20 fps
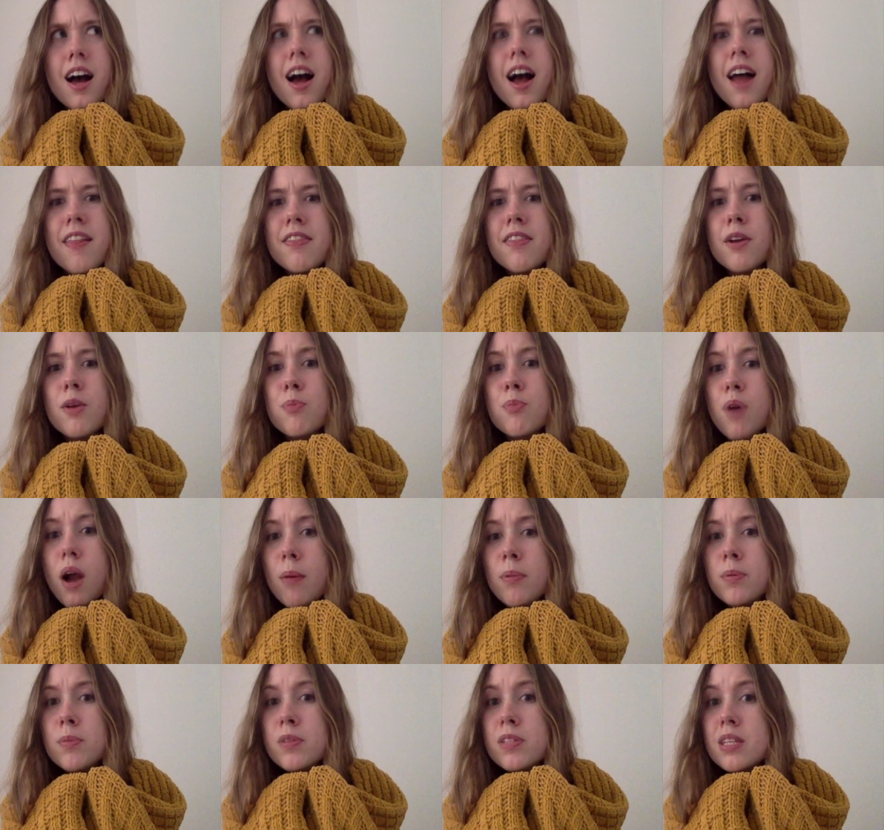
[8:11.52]
And they're
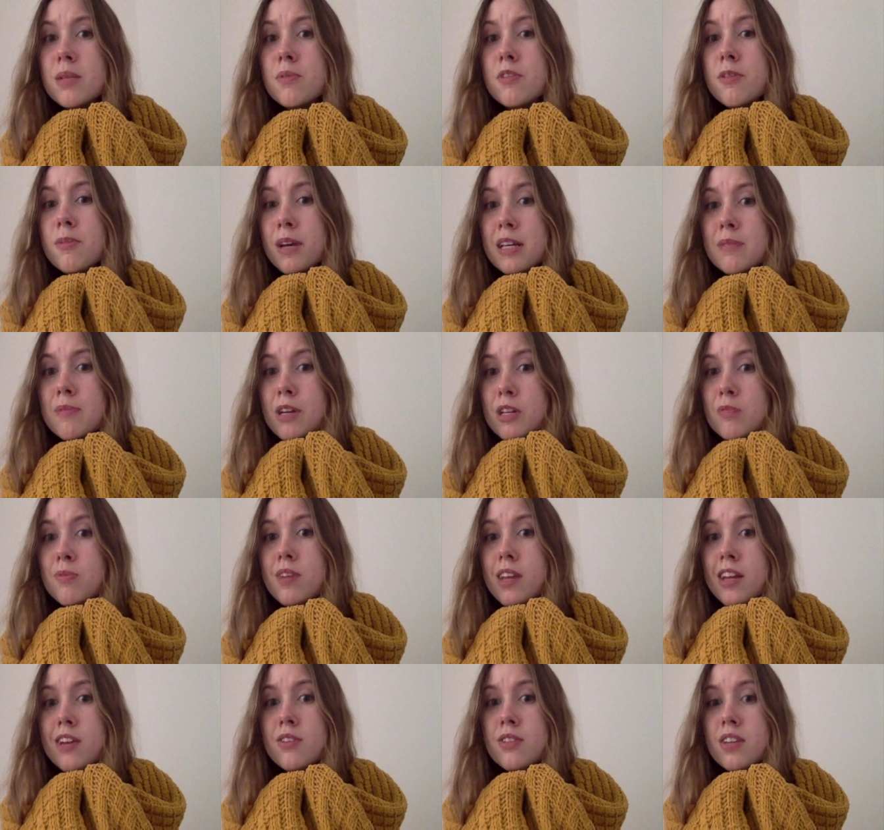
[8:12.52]
probably some of the best mashed
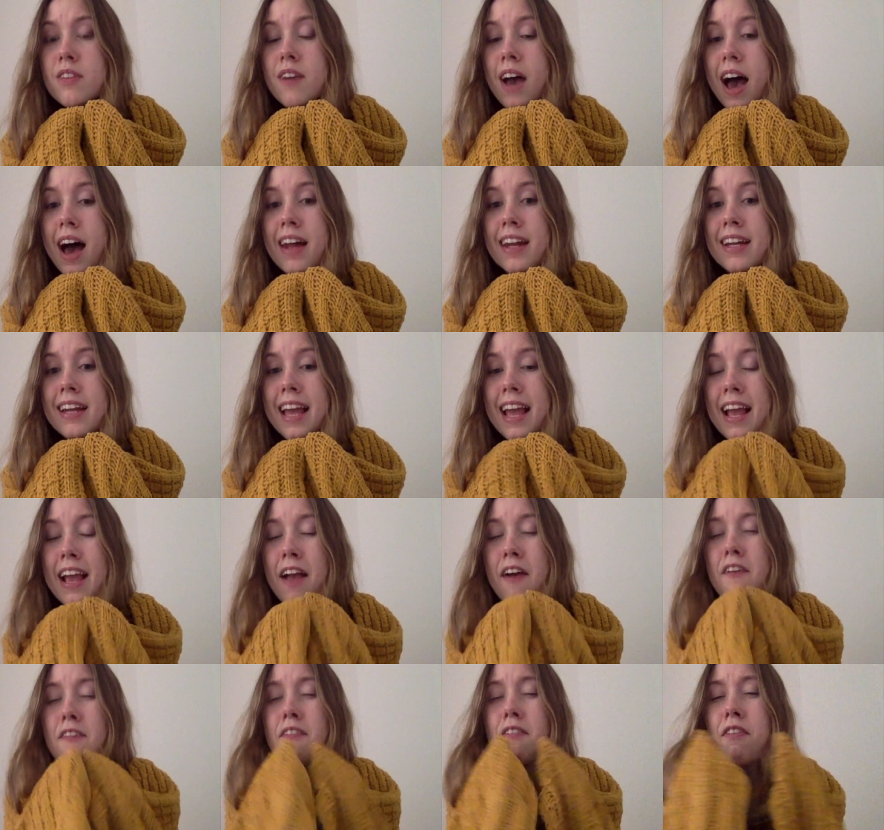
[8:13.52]
potatoes I've had in a
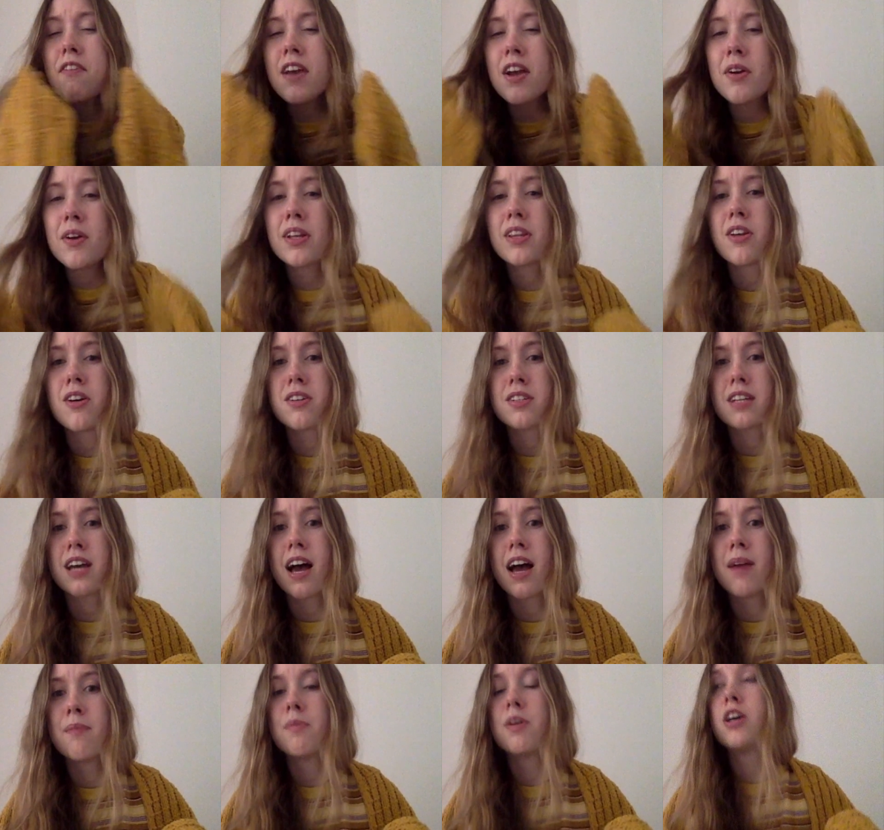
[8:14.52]
very long
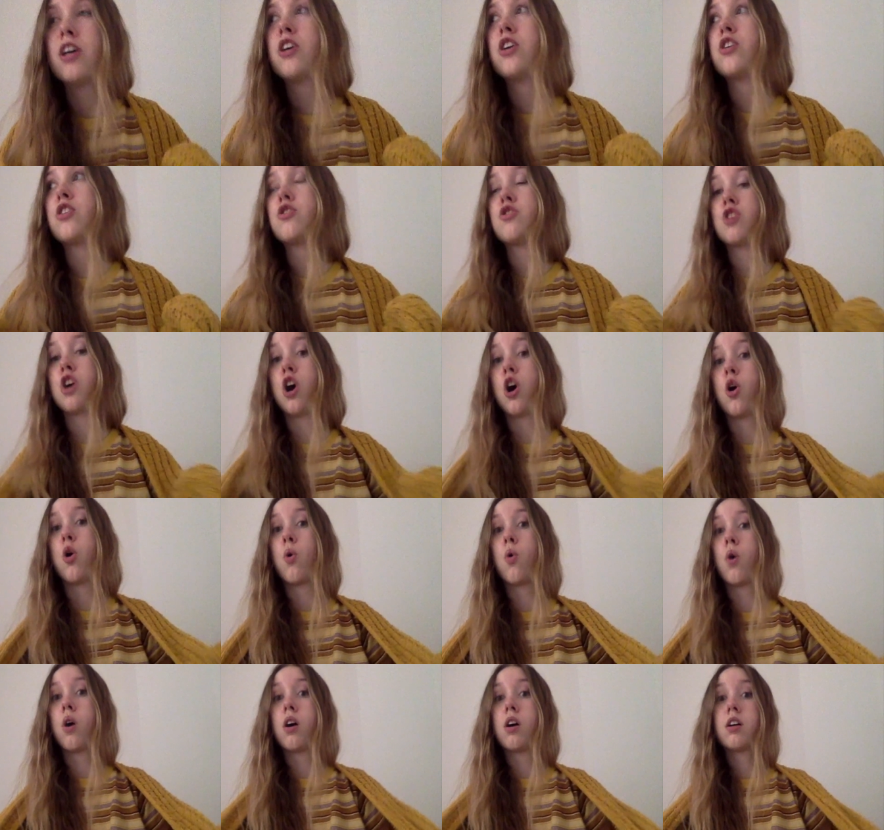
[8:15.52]
time.
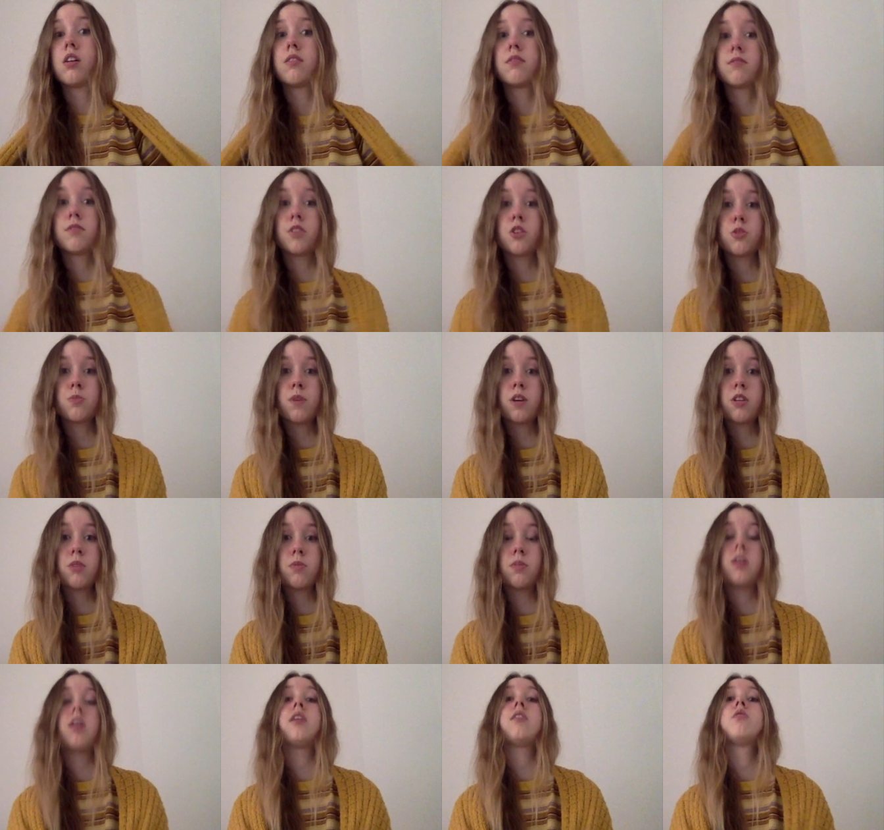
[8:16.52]
So those mashed
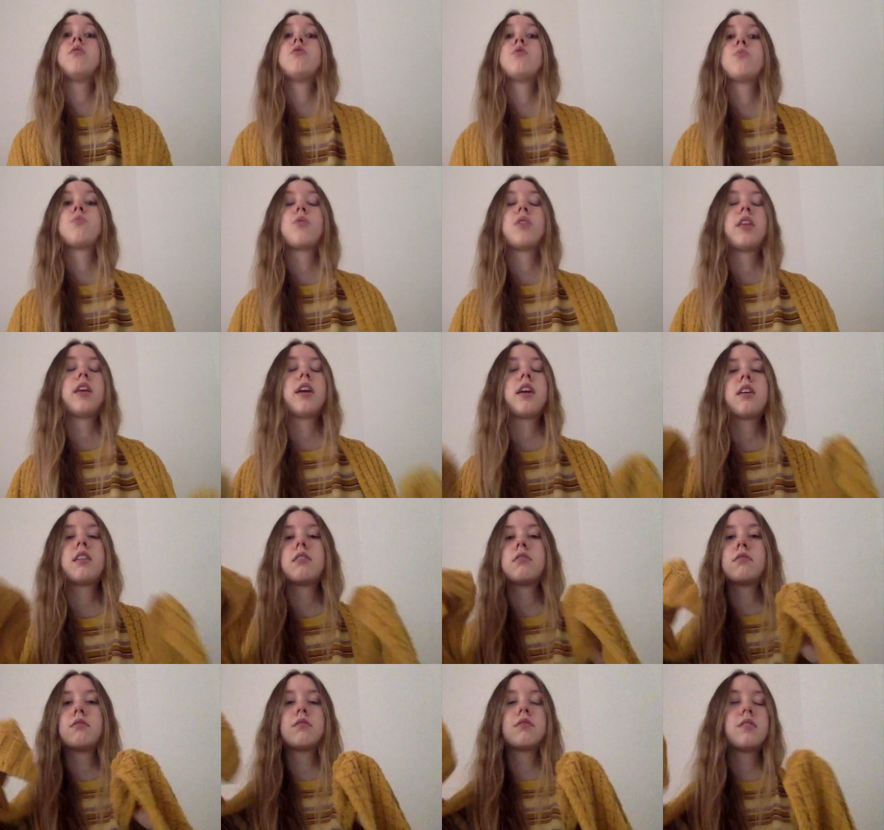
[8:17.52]
potatoes were like
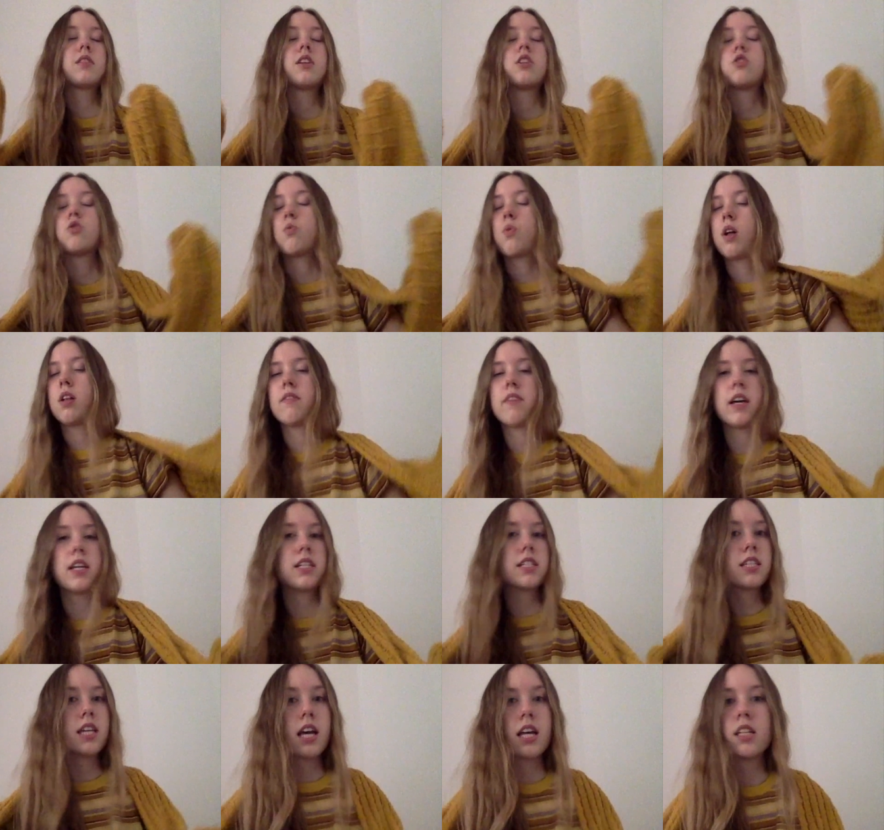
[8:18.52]
a 12 out of
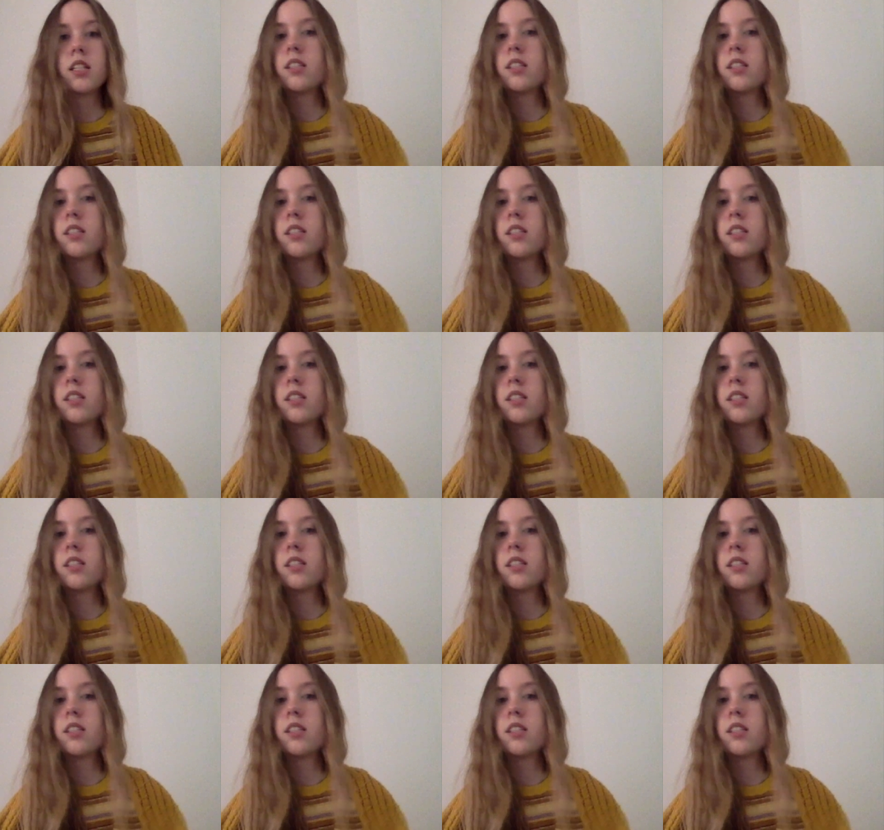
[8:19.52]
10.